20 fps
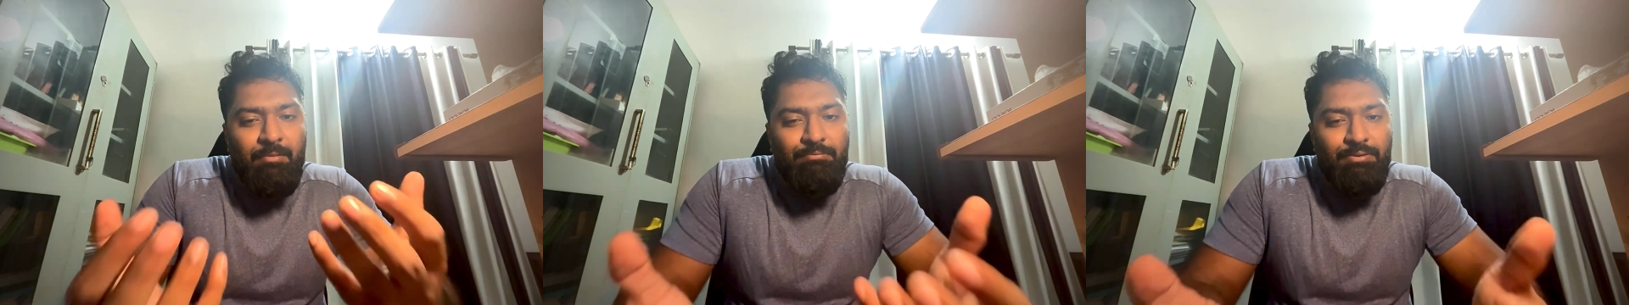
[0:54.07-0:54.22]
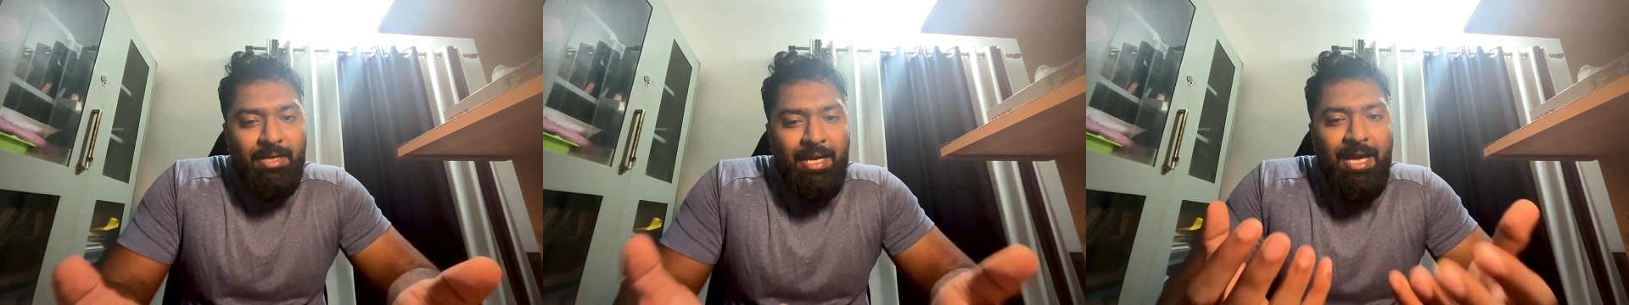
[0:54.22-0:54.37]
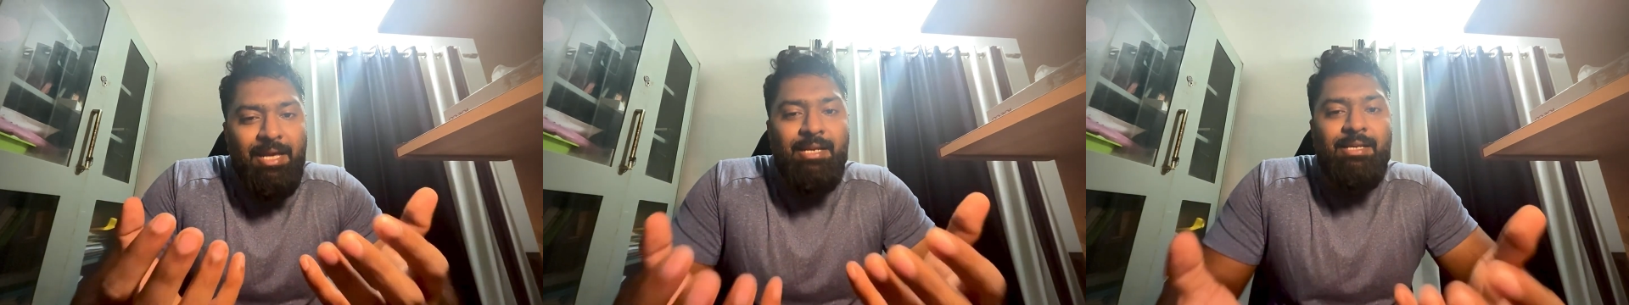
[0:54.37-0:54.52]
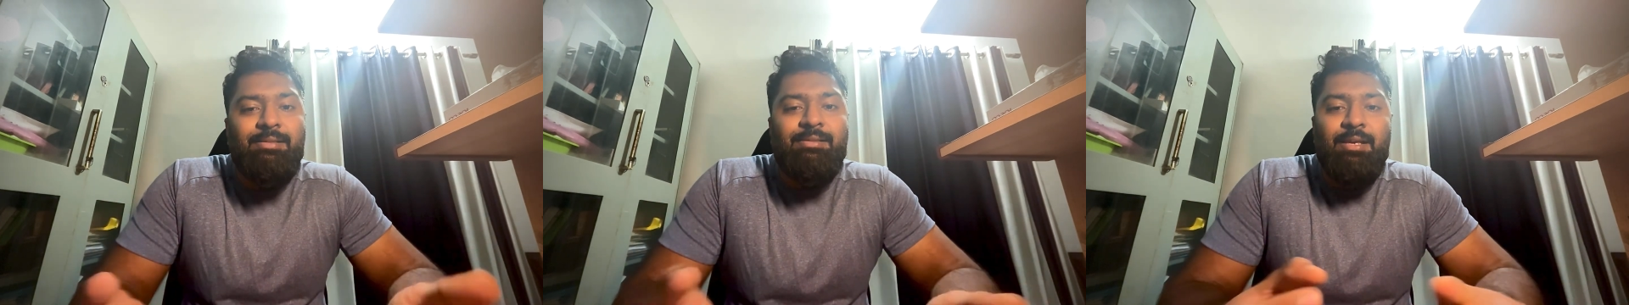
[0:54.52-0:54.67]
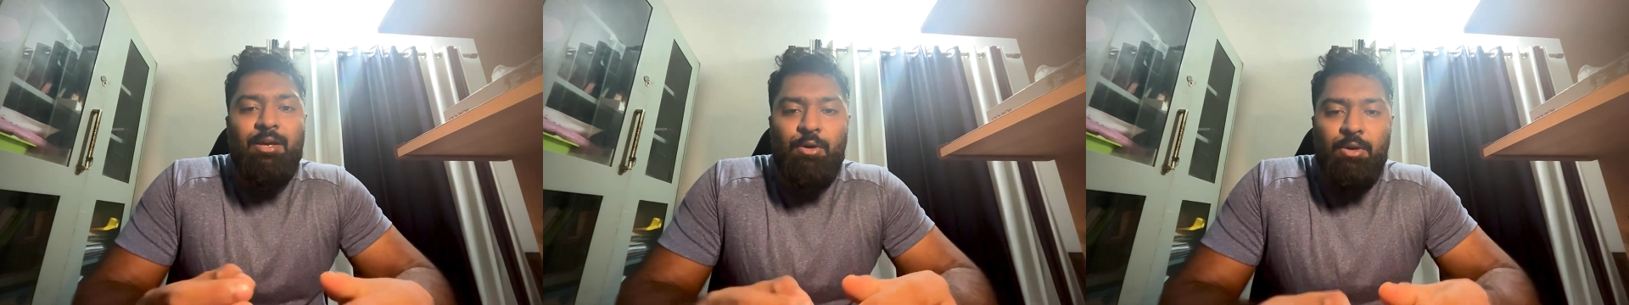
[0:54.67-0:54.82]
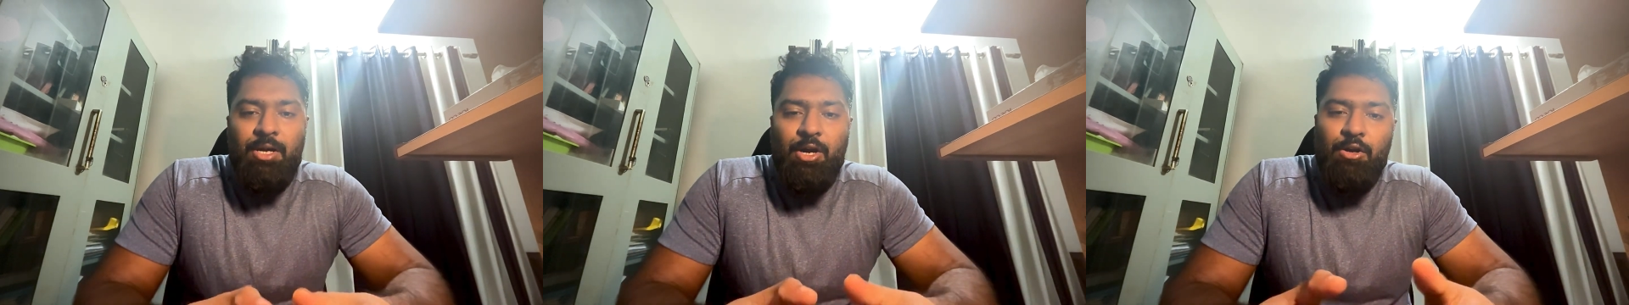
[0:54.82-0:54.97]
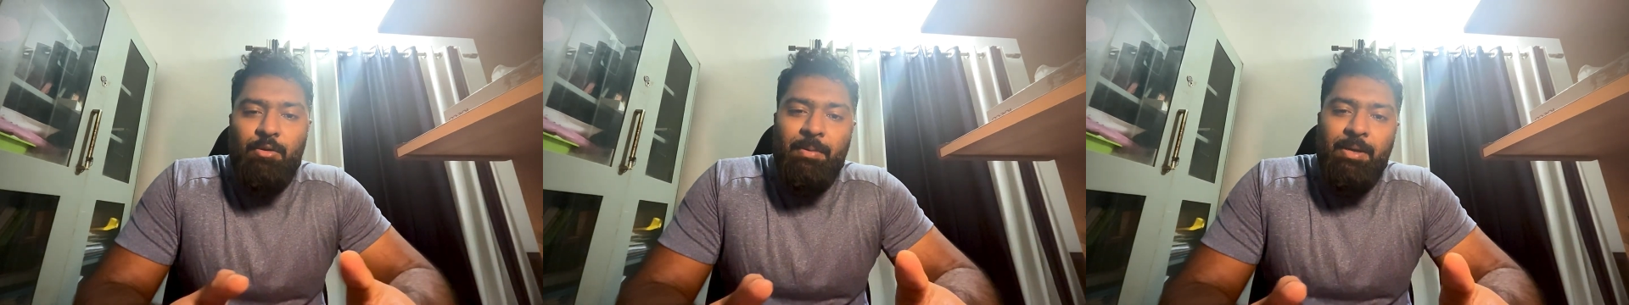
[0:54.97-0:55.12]
carries, or
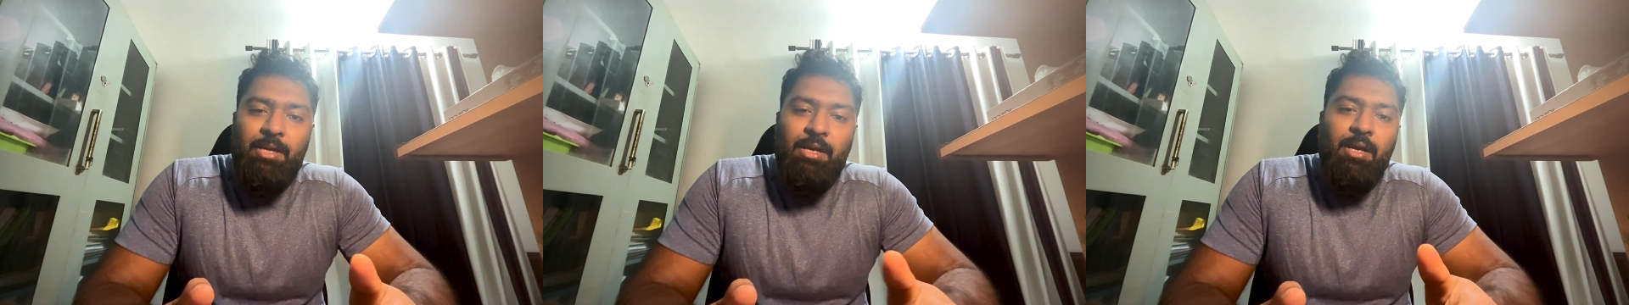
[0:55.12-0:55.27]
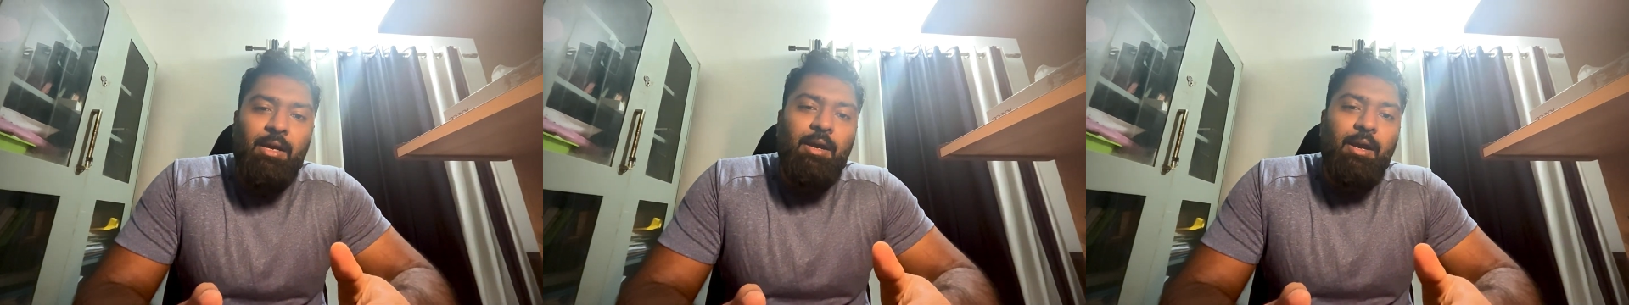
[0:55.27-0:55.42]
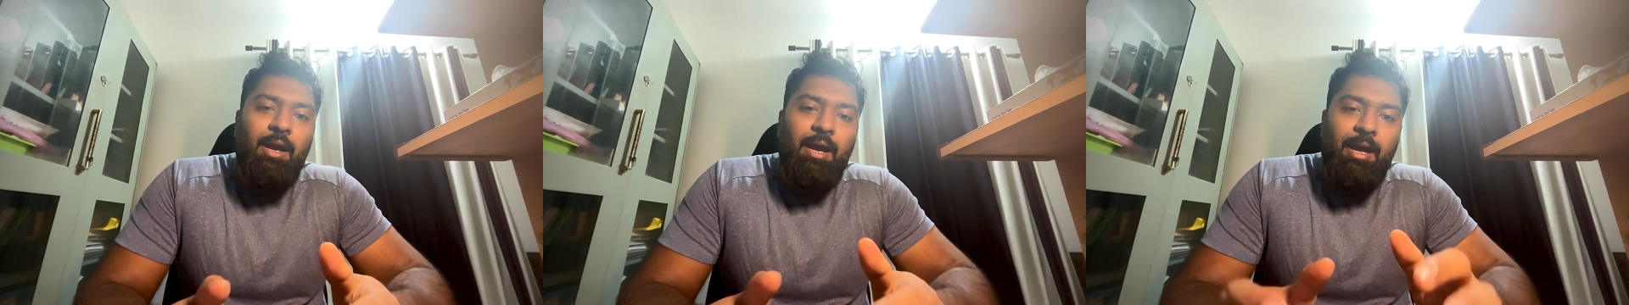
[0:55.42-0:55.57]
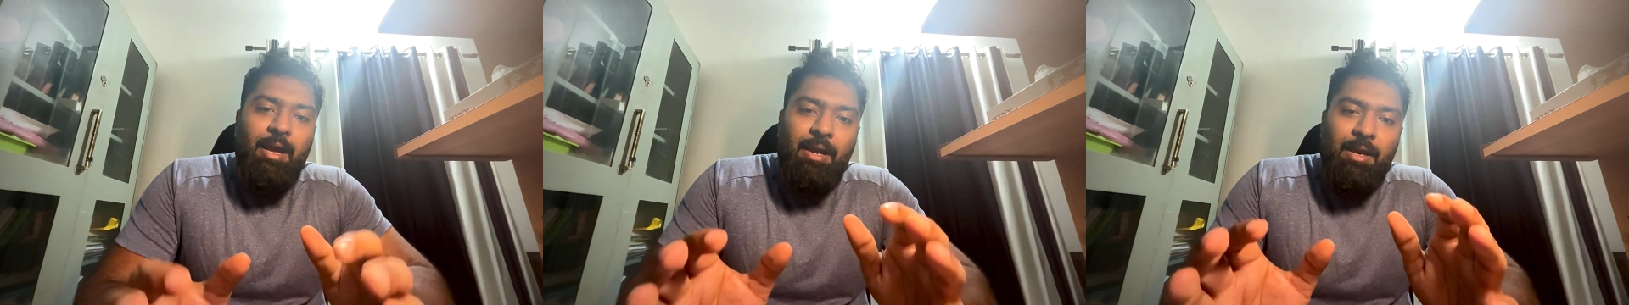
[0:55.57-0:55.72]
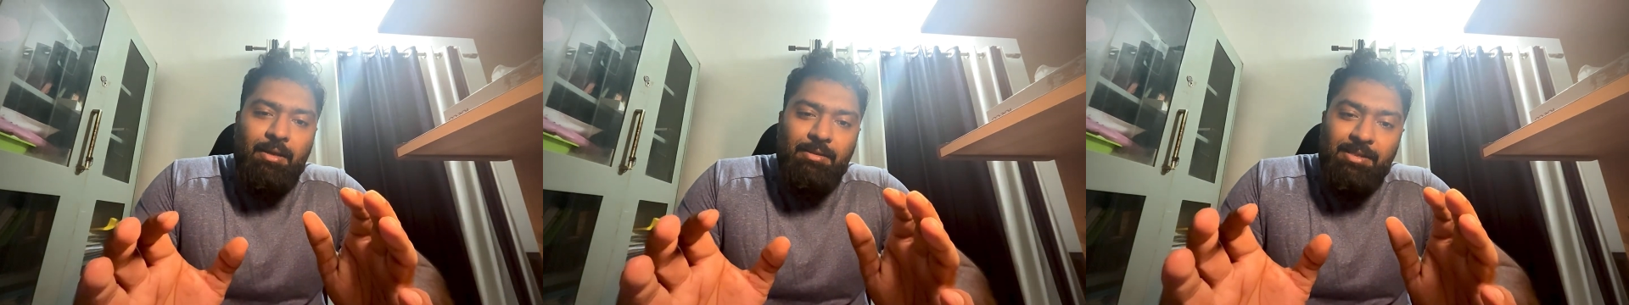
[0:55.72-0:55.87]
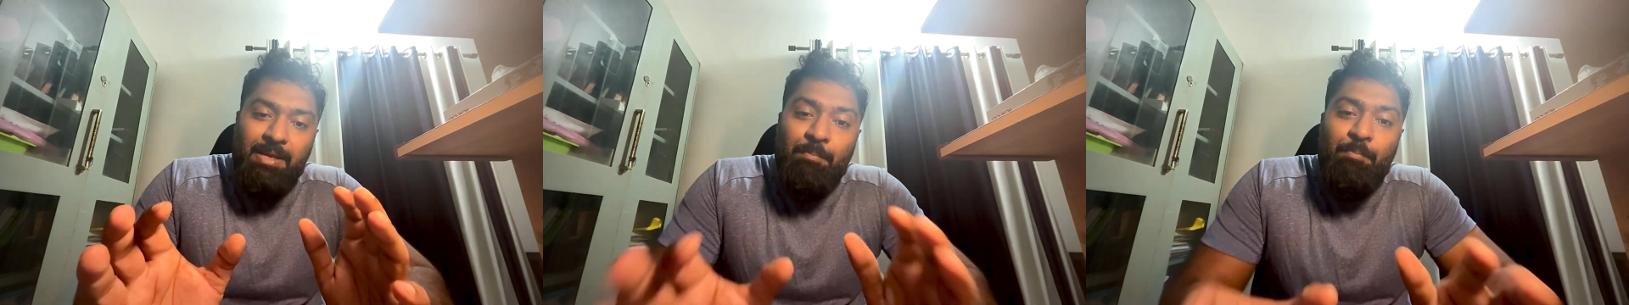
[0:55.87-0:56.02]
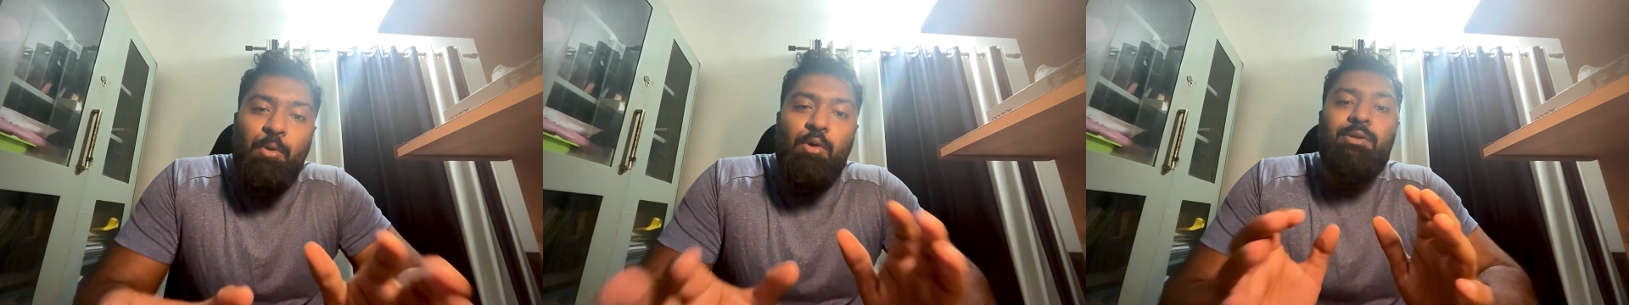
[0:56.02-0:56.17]
government
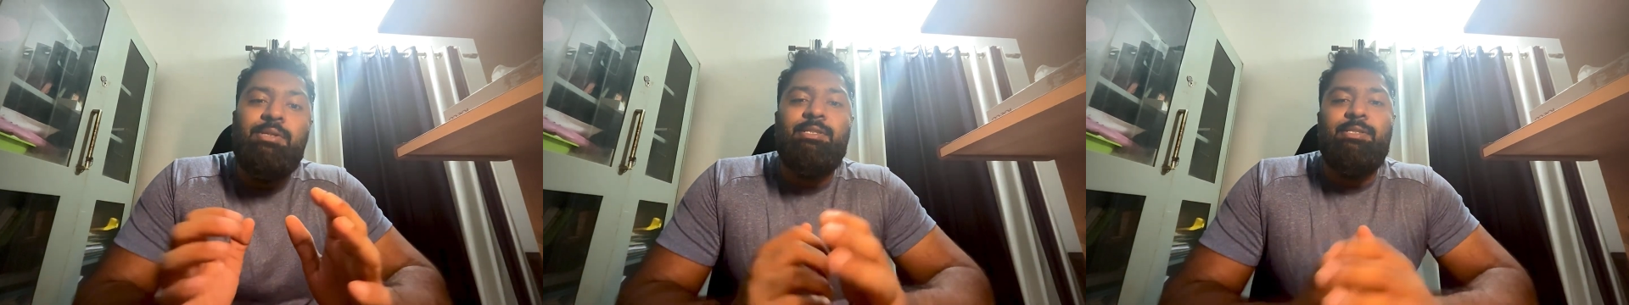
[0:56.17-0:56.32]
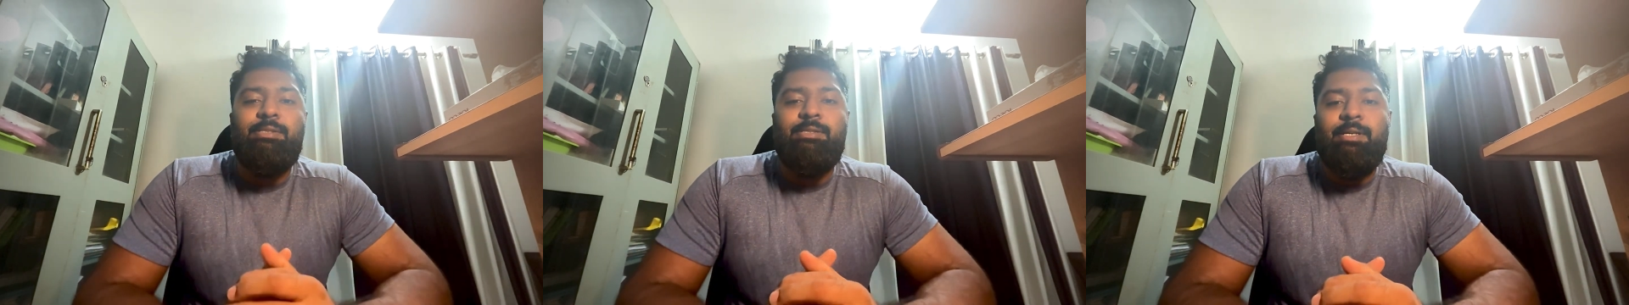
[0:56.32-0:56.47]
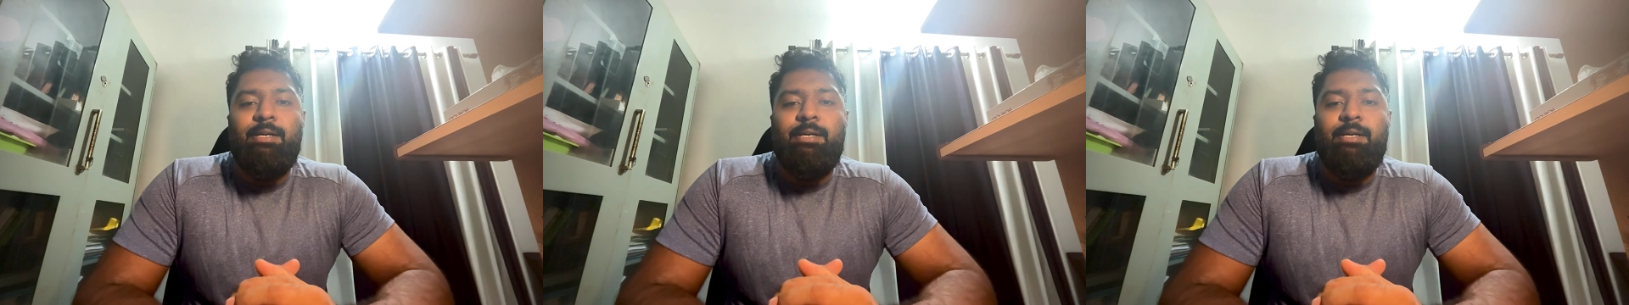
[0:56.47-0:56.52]
supports